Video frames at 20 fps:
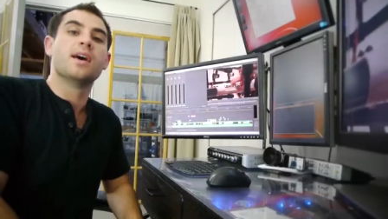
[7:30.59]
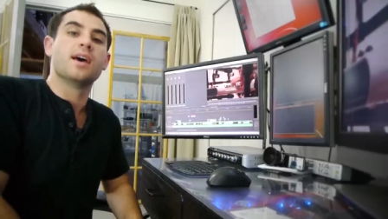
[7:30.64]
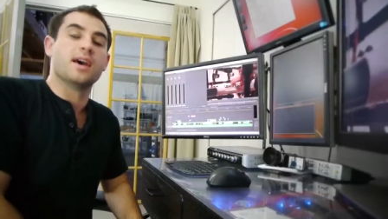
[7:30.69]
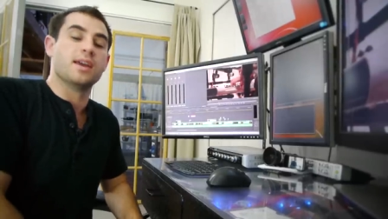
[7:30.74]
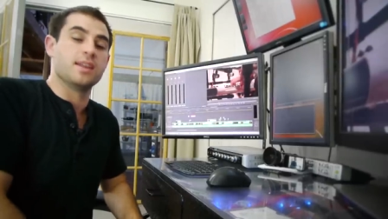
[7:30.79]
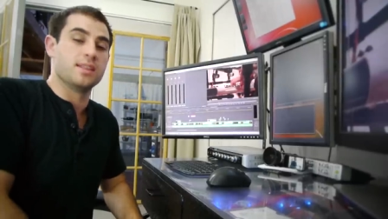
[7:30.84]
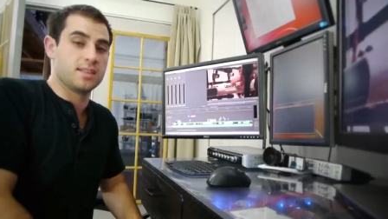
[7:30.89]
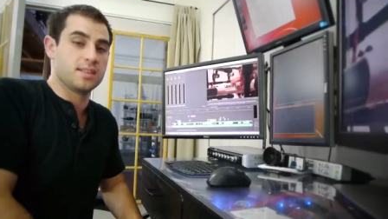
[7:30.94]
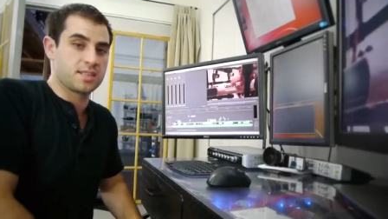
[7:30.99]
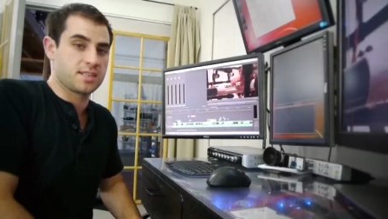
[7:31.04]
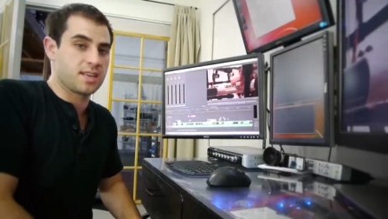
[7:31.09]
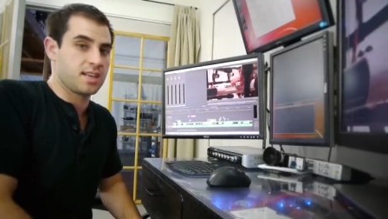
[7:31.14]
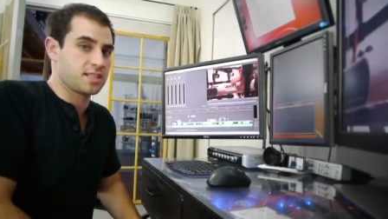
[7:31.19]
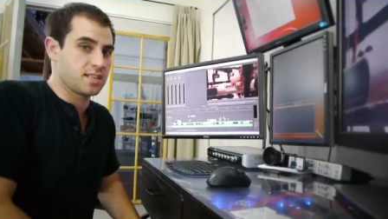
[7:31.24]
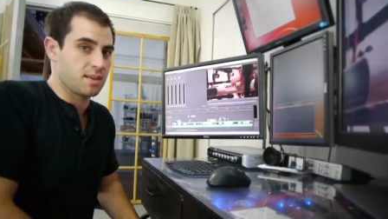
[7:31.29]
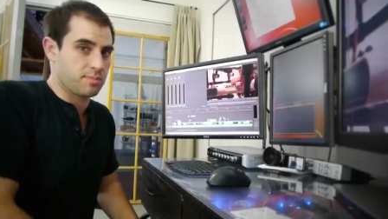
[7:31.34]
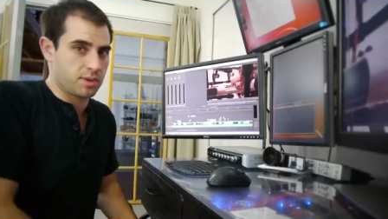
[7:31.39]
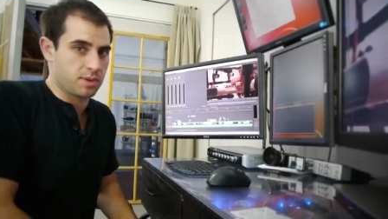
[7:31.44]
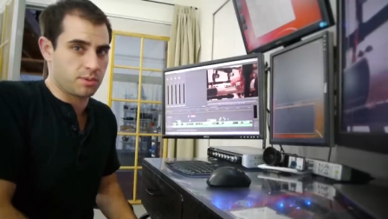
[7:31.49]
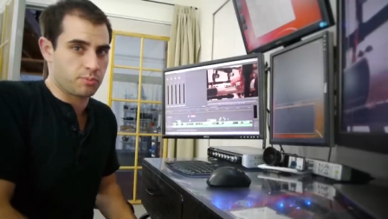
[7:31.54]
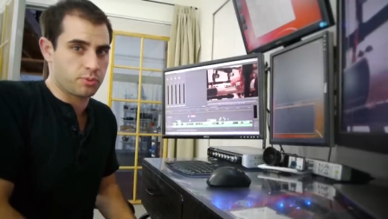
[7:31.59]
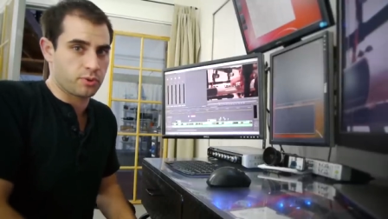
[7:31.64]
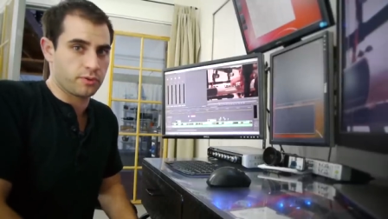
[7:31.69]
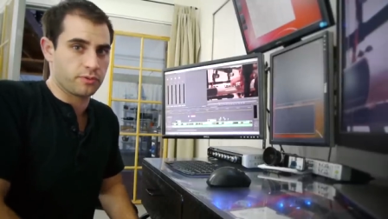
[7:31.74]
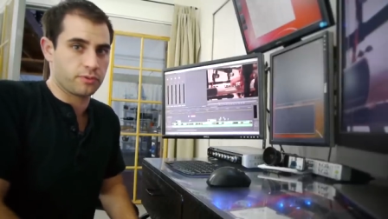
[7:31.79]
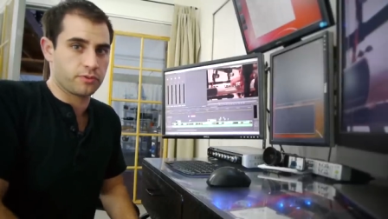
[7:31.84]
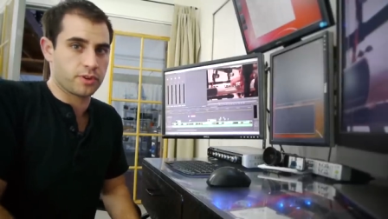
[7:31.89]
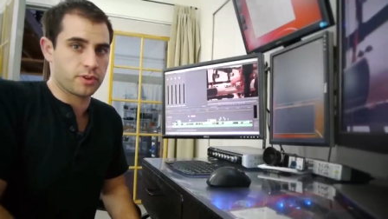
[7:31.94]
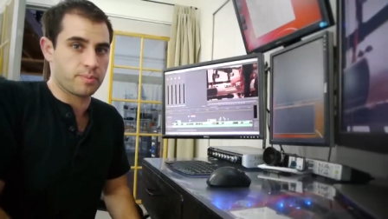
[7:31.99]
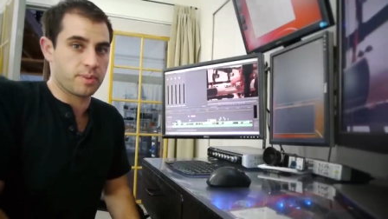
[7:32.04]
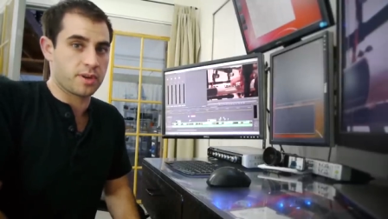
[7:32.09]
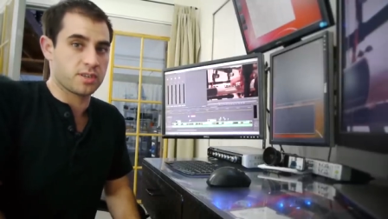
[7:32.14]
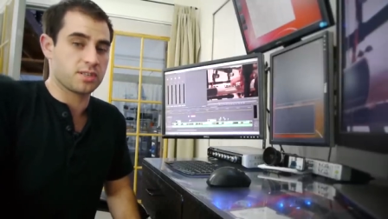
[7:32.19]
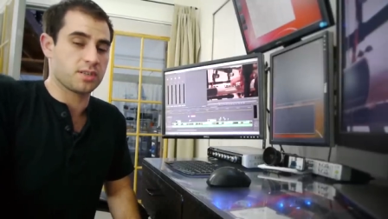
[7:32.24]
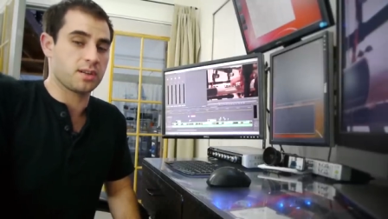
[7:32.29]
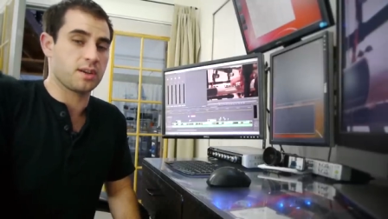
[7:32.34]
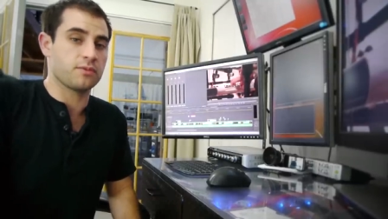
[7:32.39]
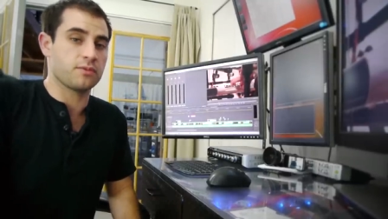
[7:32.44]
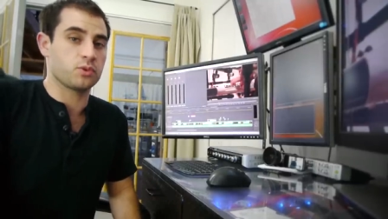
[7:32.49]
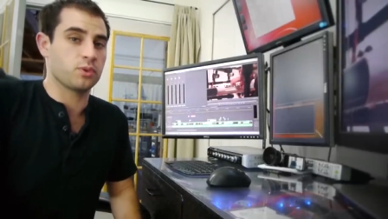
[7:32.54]
And in this case, I've been approved for a
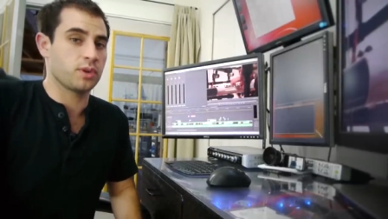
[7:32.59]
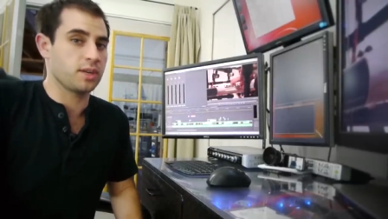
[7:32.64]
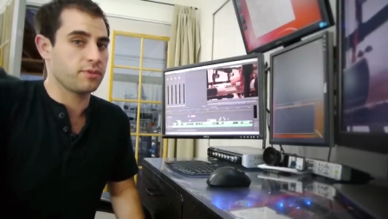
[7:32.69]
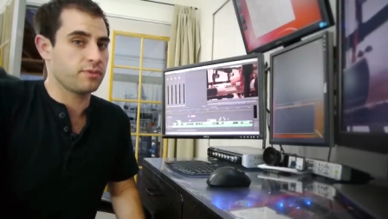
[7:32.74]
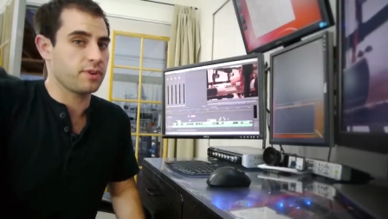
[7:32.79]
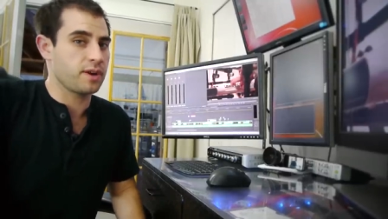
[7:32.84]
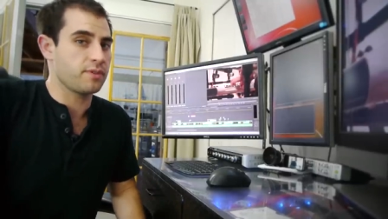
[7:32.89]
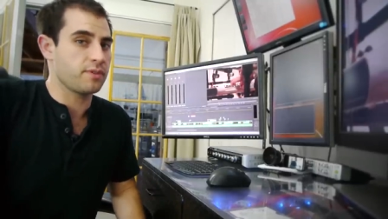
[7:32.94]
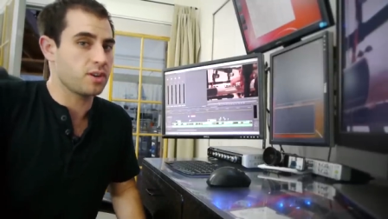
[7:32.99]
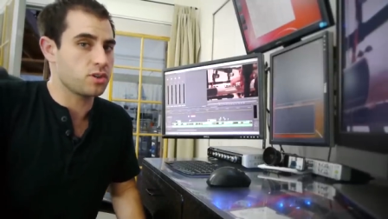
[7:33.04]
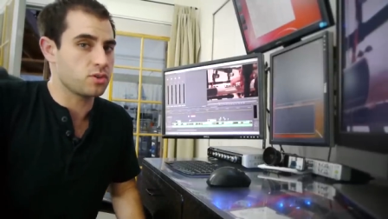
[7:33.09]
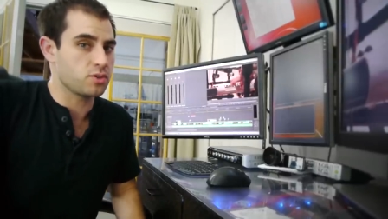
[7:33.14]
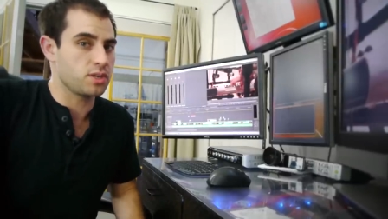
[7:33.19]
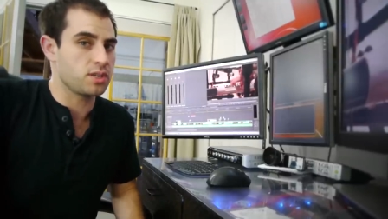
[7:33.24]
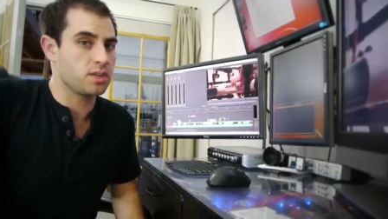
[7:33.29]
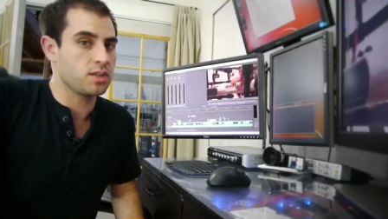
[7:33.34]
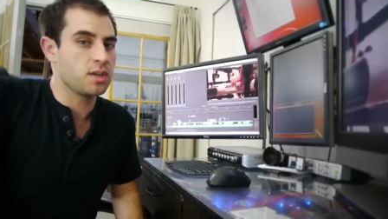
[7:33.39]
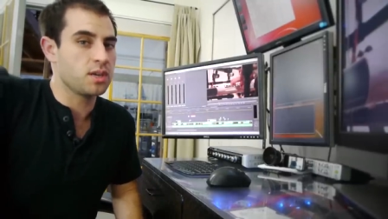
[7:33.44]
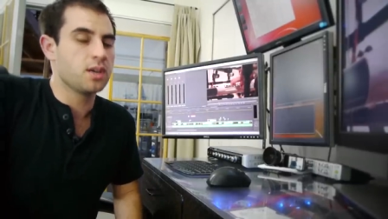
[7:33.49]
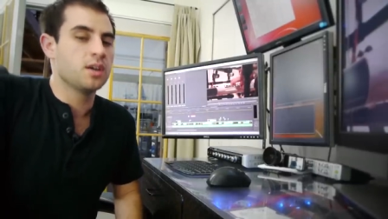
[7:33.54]
budget of twenty-five hundred